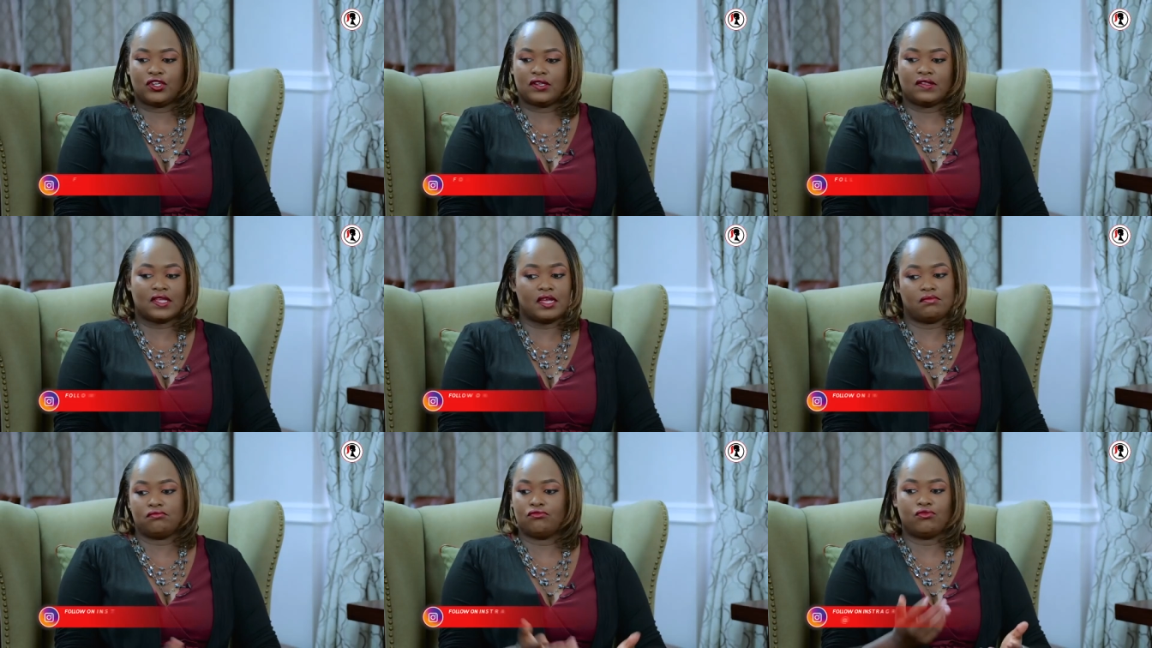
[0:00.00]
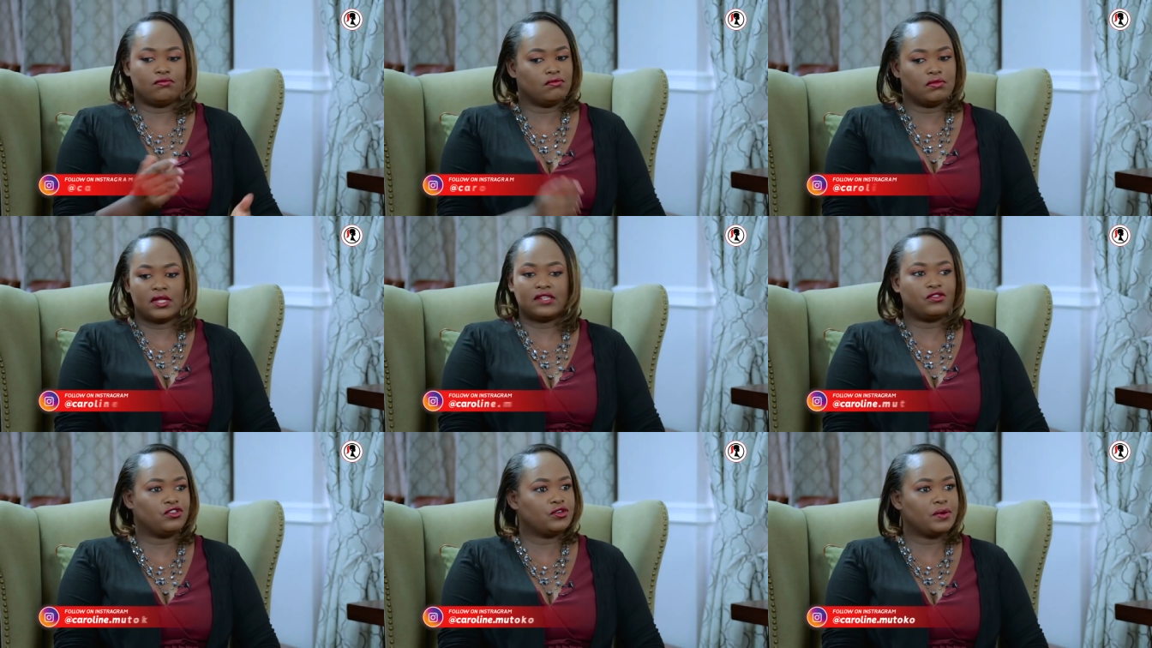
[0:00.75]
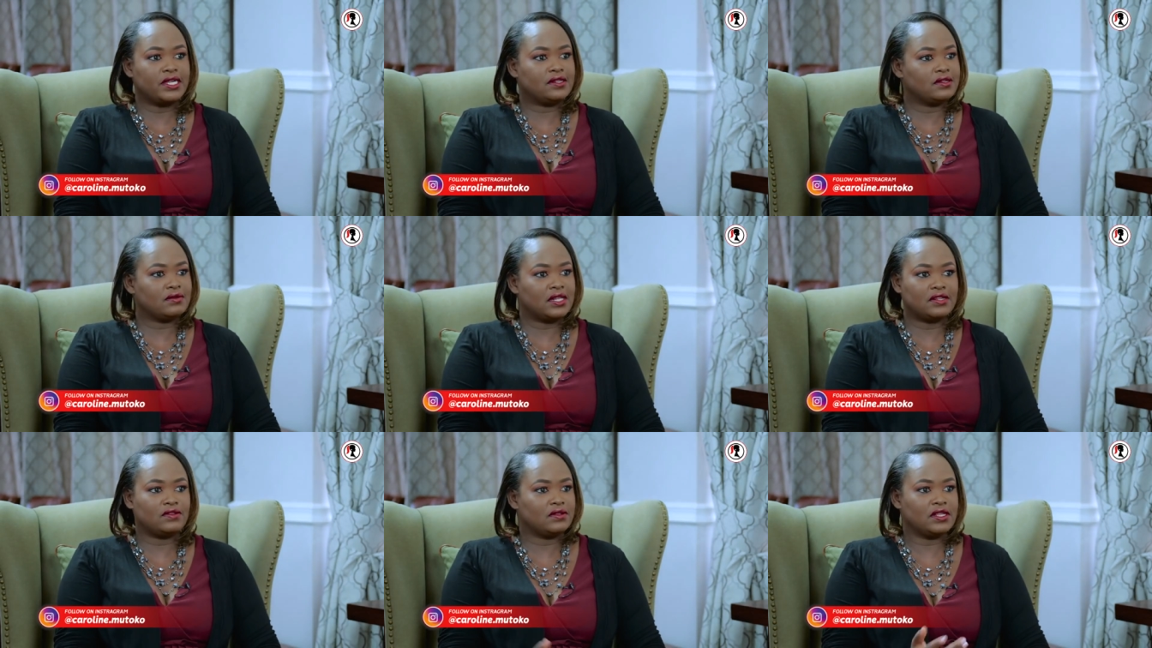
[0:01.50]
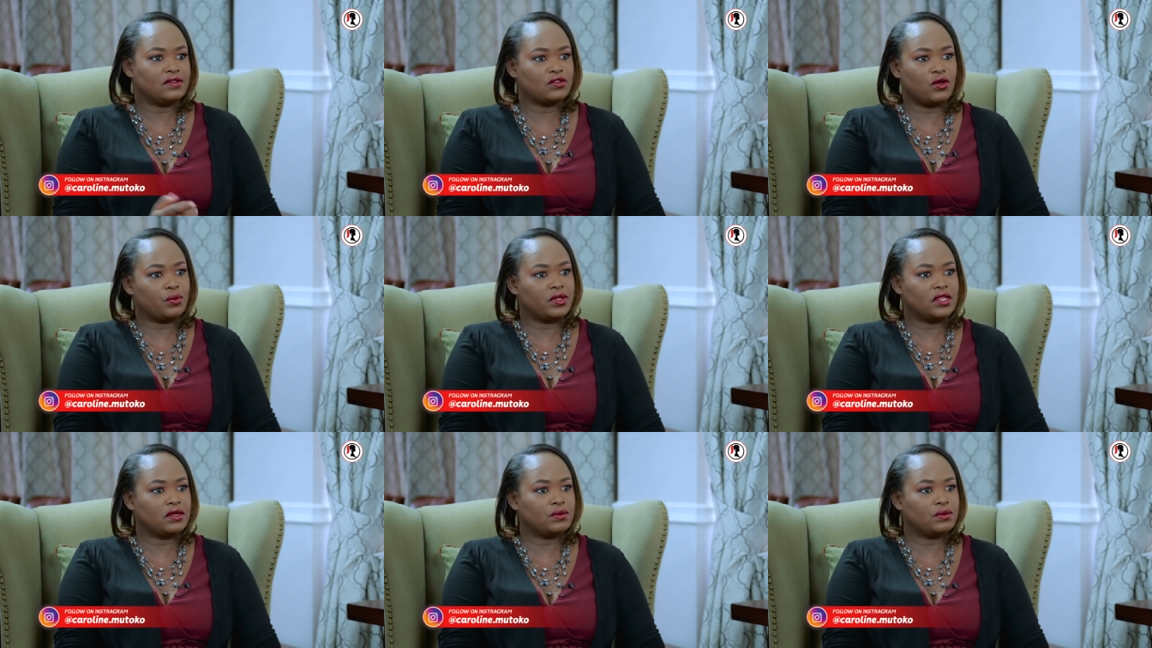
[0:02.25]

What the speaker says: she said, let's do it. Let's go with